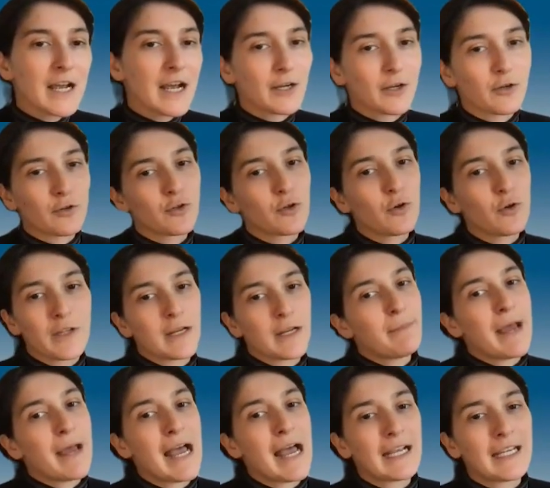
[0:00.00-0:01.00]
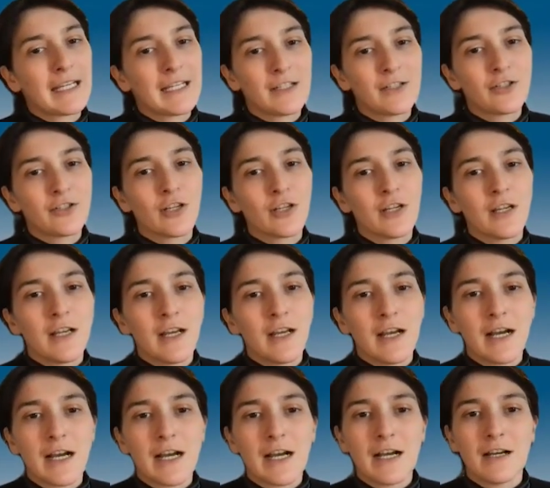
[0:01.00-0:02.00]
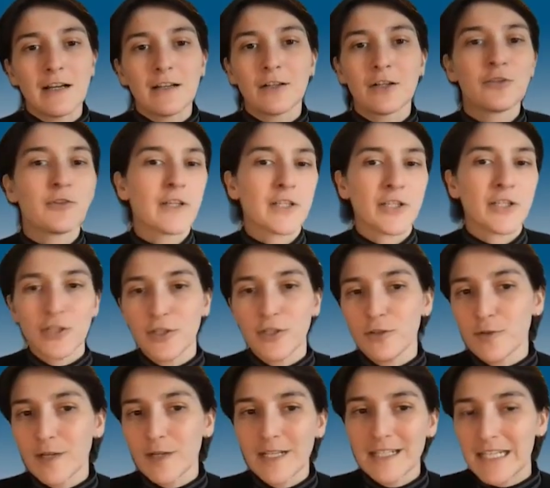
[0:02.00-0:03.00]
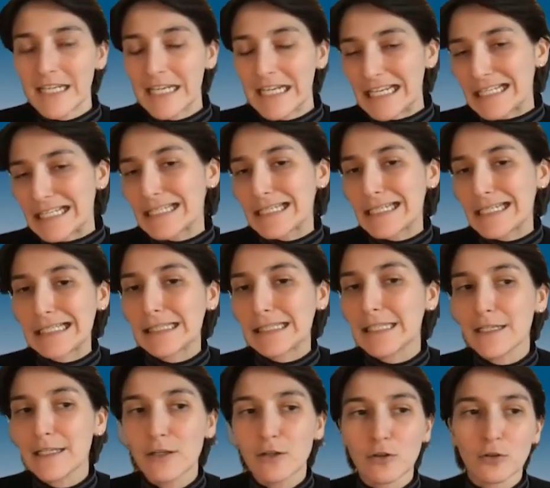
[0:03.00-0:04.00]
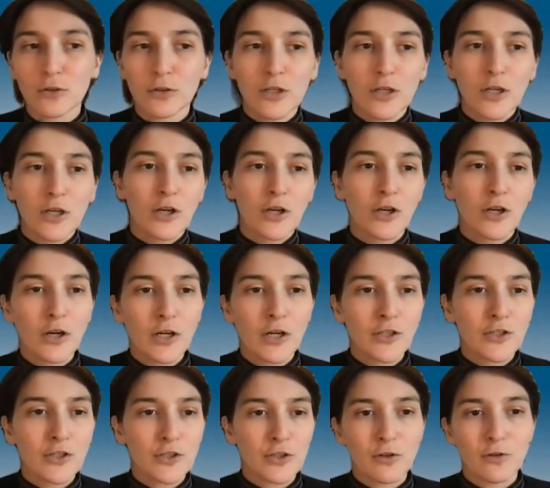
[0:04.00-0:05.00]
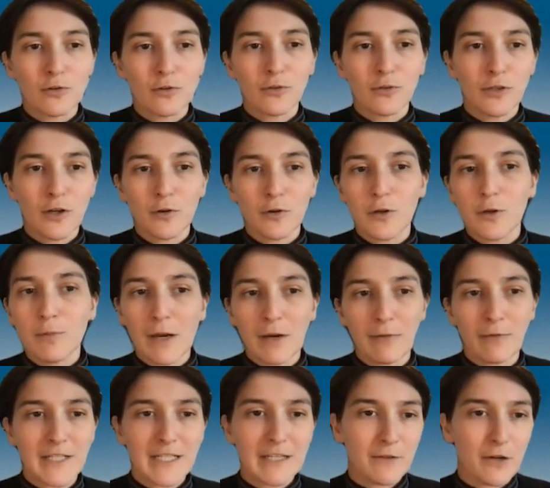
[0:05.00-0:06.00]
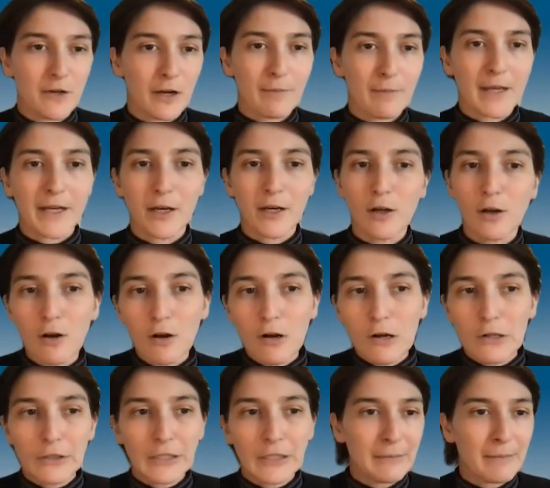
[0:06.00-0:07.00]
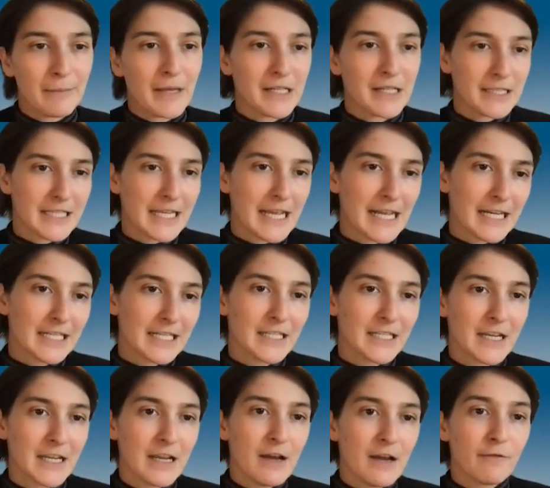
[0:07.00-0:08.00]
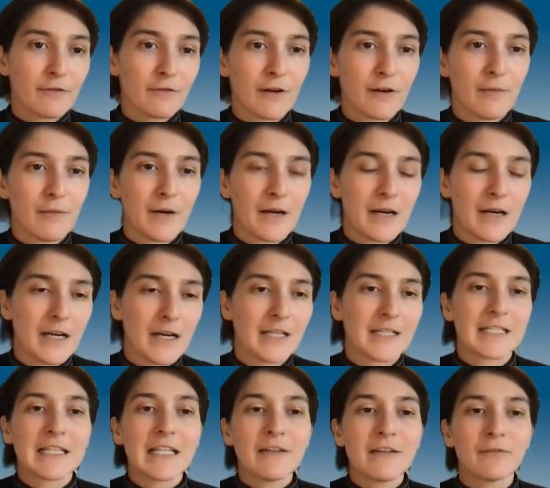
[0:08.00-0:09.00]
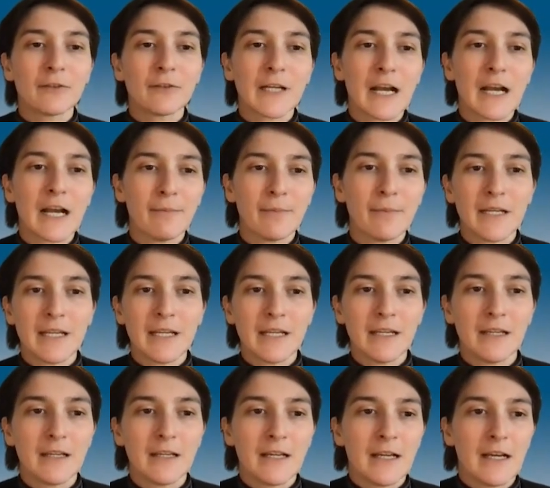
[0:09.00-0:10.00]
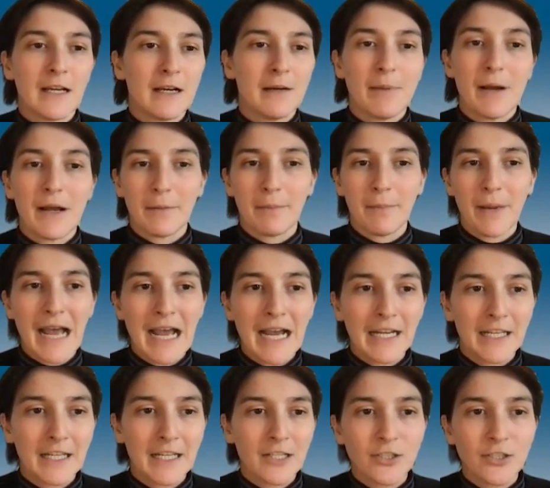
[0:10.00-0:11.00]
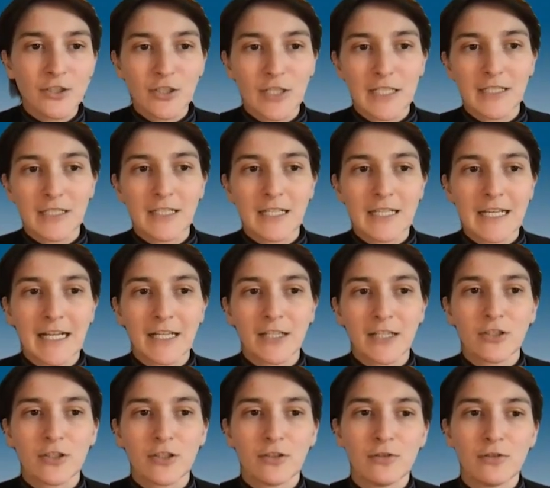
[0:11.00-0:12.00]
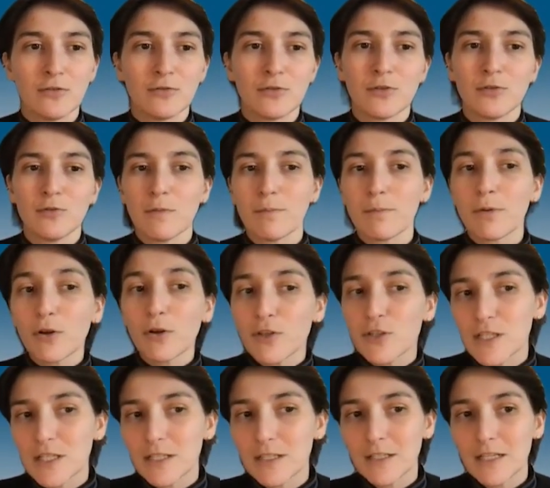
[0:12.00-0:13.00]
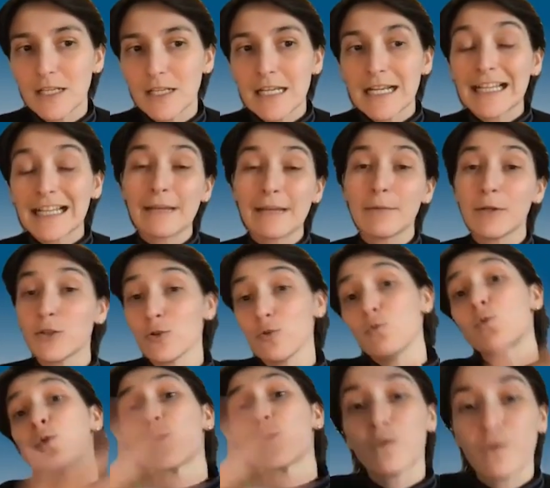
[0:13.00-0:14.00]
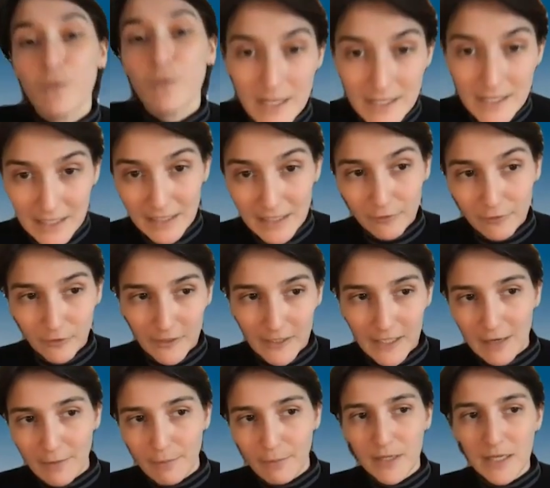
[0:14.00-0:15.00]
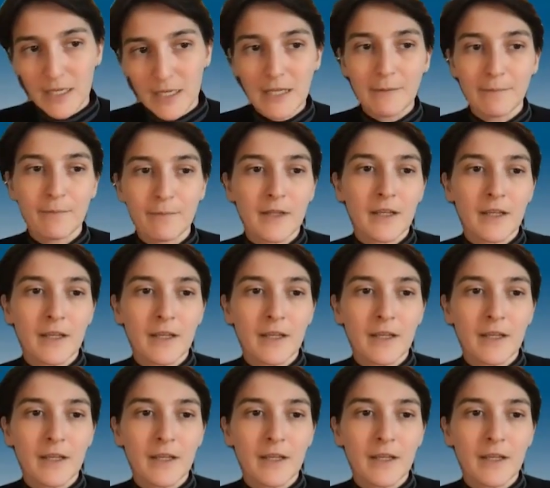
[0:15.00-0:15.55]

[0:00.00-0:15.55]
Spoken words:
You're told that a package addressed to you contains illegal goods. So, you might receive an automated call, email, text from a delivery company about a package. It connects you to a person claiming to work for that delivery company.